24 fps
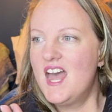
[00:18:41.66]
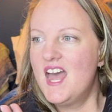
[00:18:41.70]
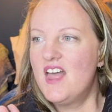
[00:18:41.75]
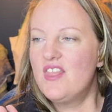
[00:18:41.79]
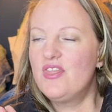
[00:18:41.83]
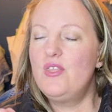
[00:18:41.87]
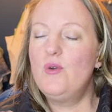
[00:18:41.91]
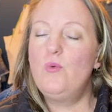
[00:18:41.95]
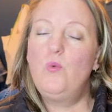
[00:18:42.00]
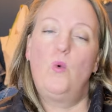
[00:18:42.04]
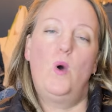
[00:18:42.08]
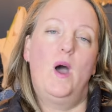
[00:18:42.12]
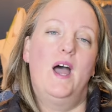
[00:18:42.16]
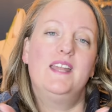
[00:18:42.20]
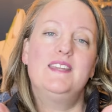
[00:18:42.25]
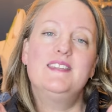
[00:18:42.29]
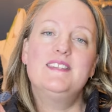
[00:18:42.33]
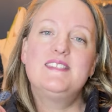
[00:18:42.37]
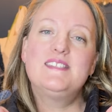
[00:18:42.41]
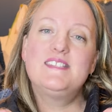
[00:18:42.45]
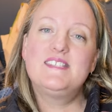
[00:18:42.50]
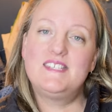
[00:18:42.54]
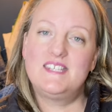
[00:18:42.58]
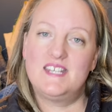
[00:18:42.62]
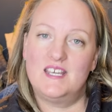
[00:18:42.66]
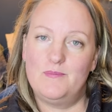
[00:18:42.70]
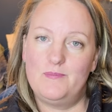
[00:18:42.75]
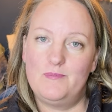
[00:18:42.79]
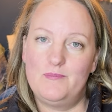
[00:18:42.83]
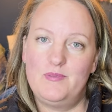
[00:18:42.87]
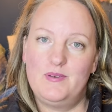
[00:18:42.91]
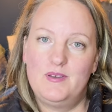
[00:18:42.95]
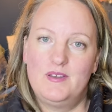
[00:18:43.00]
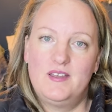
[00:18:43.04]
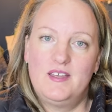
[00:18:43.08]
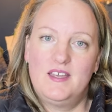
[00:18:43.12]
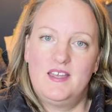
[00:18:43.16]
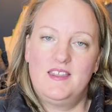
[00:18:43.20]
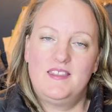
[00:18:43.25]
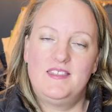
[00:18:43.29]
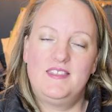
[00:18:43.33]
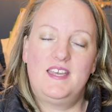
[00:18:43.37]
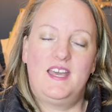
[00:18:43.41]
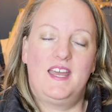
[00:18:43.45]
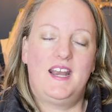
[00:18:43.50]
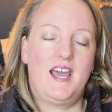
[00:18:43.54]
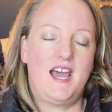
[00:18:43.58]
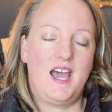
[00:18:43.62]
The one tip
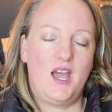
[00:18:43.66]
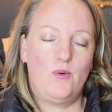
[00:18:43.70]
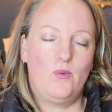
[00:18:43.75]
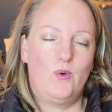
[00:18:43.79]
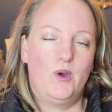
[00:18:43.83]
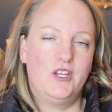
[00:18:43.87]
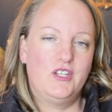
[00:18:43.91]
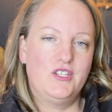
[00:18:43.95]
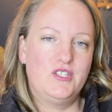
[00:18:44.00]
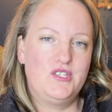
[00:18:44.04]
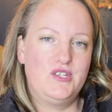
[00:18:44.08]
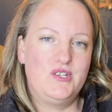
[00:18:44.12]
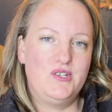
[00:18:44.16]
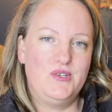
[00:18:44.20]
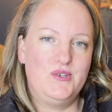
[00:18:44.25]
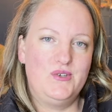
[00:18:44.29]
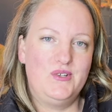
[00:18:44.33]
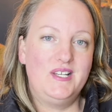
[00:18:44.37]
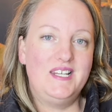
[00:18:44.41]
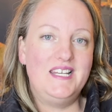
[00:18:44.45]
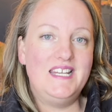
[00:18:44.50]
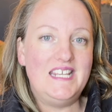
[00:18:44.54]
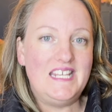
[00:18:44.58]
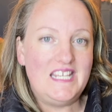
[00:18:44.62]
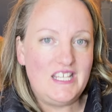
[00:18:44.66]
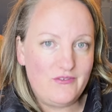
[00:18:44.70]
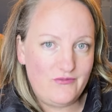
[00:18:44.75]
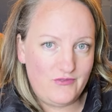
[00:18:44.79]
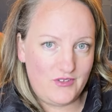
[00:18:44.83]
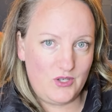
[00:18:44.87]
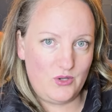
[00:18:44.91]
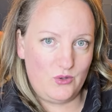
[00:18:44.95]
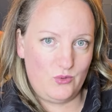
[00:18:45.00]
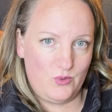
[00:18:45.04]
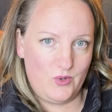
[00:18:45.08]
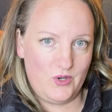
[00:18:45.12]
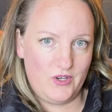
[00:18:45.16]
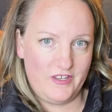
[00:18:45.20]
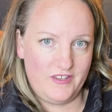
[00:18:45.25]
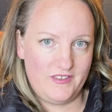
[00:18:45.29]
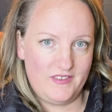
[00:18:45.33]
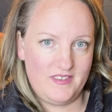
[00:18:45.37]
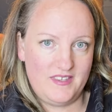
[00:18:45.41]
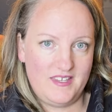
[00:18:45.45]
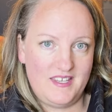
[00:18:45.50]
that I want to leave you with